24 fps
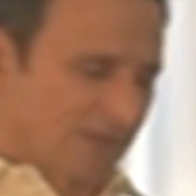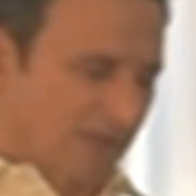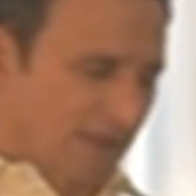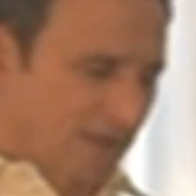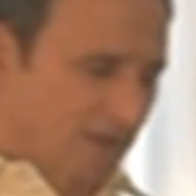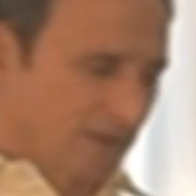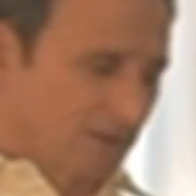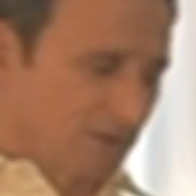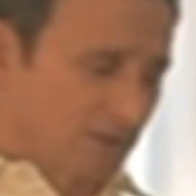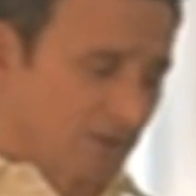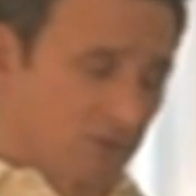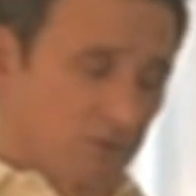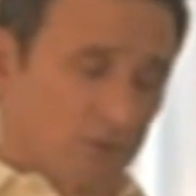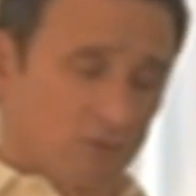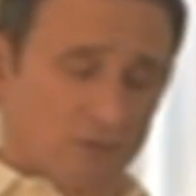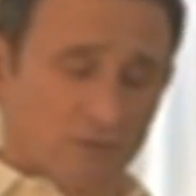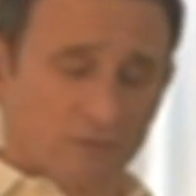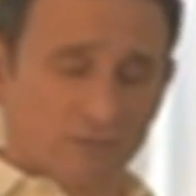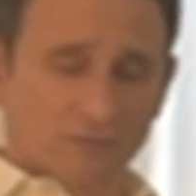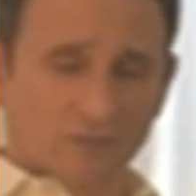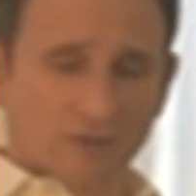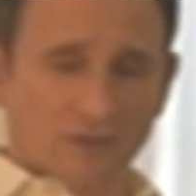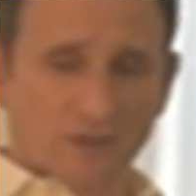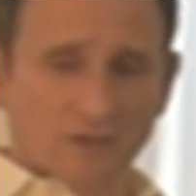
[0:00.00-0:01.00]
You have a
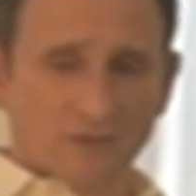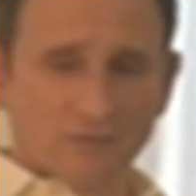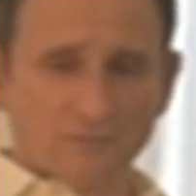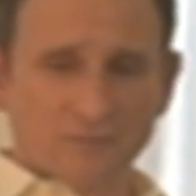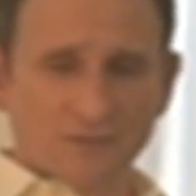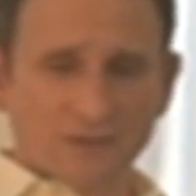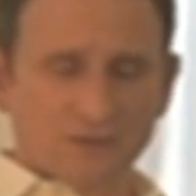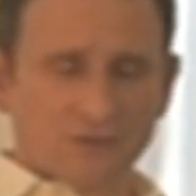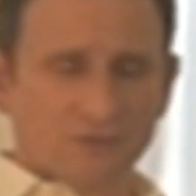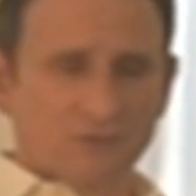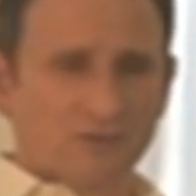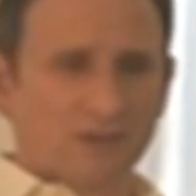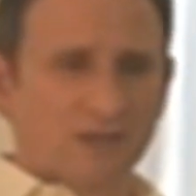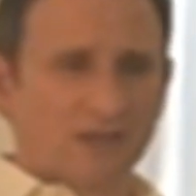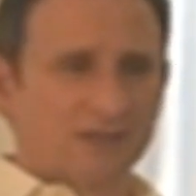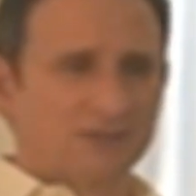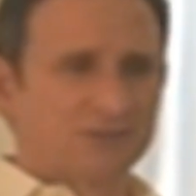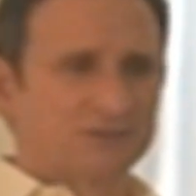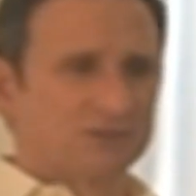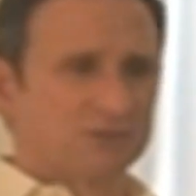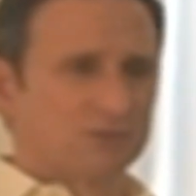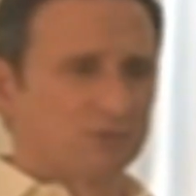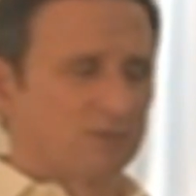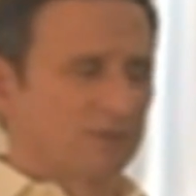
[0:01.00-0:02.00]
second cocoon of love
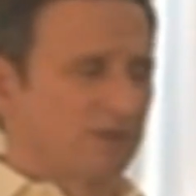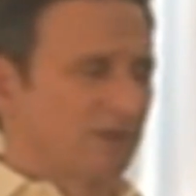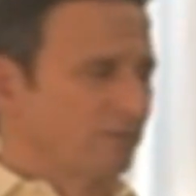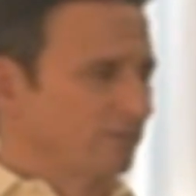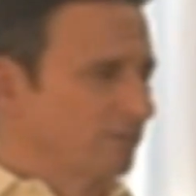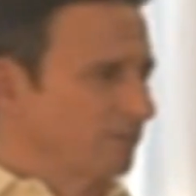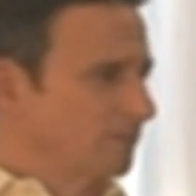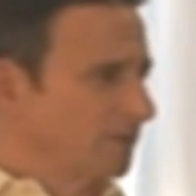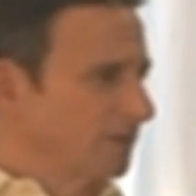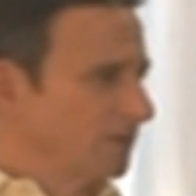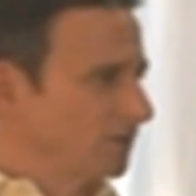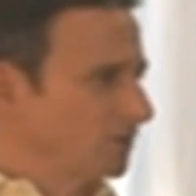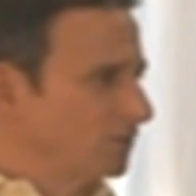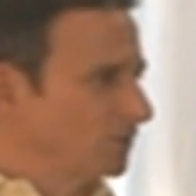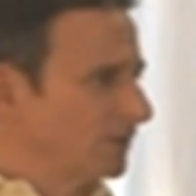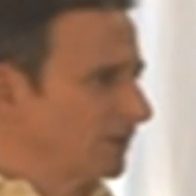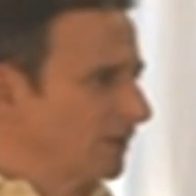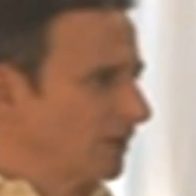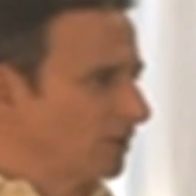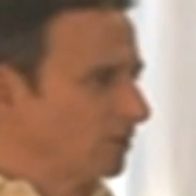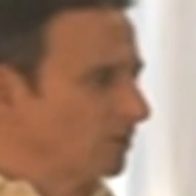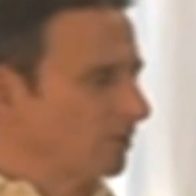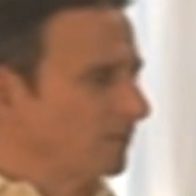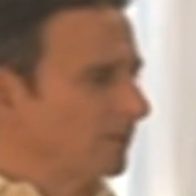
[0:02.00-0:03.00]
that unites you with
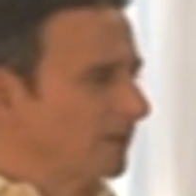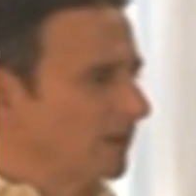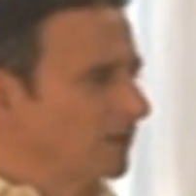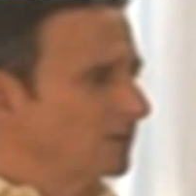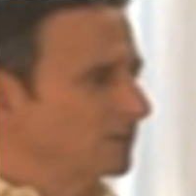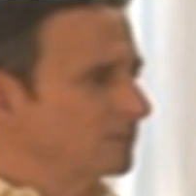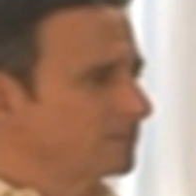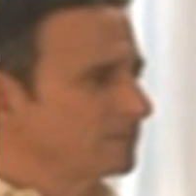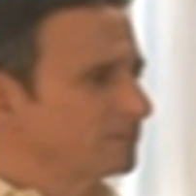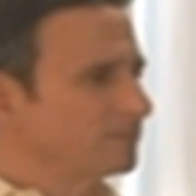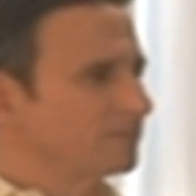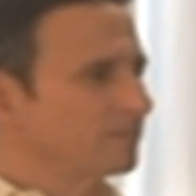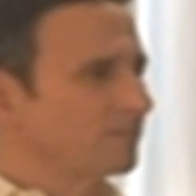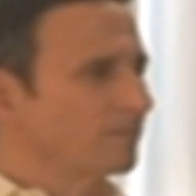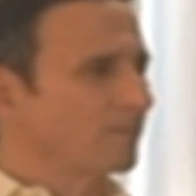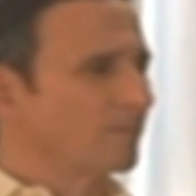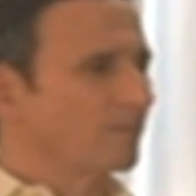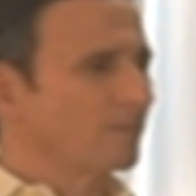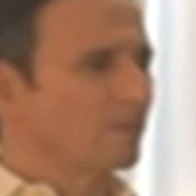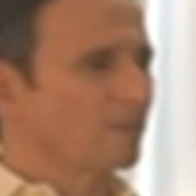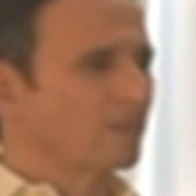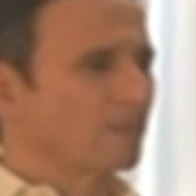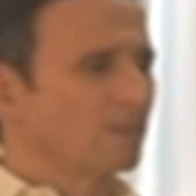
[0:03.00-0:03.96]
everybody you care about.